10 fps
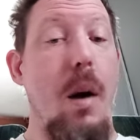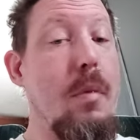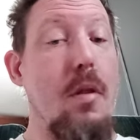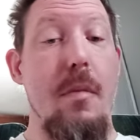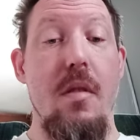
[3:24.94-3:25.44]

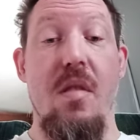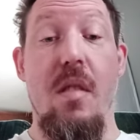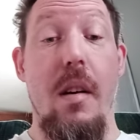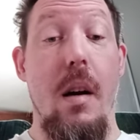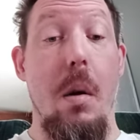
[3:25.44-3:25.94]
I'm human
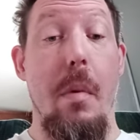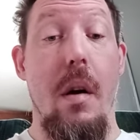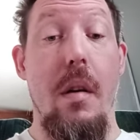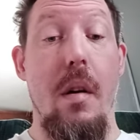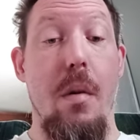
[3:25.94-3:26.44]
just like
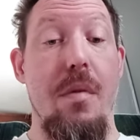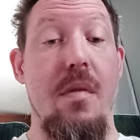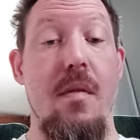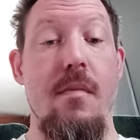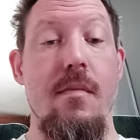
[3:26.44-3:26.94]
everybody
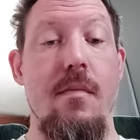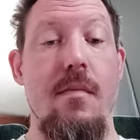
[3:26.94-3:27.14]
else.